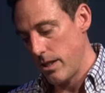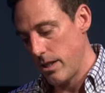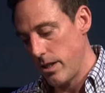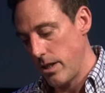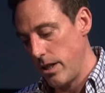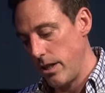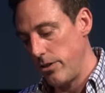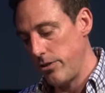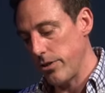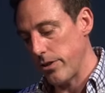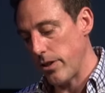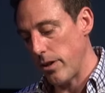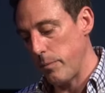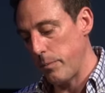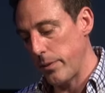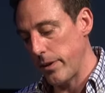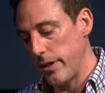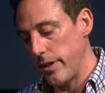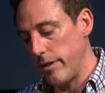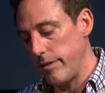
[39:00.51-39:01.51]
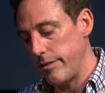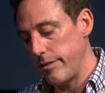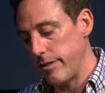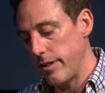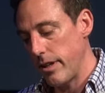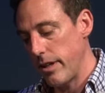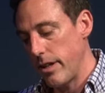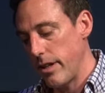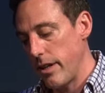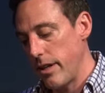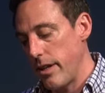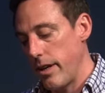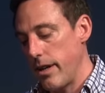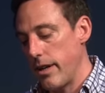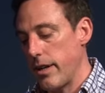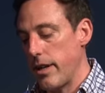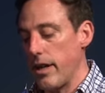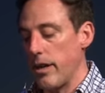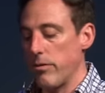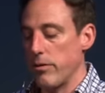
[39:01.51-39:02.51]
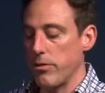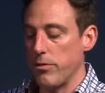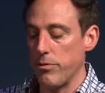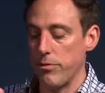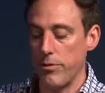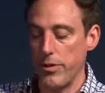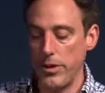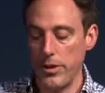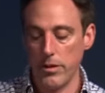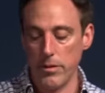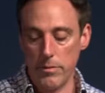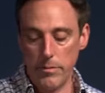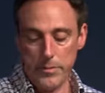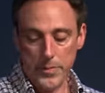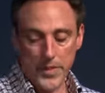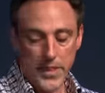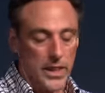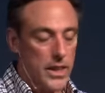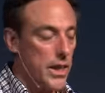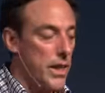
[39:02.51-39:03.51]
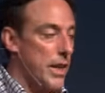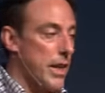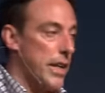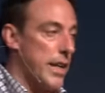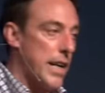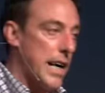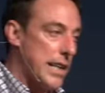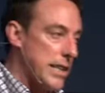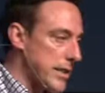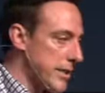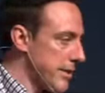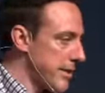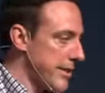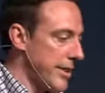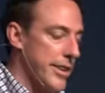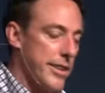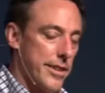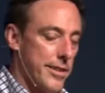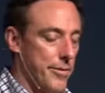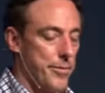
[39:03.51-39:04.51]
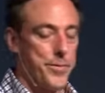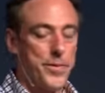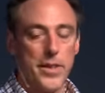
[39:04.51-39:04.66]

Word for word: He took our place and gave us freedom not to sin,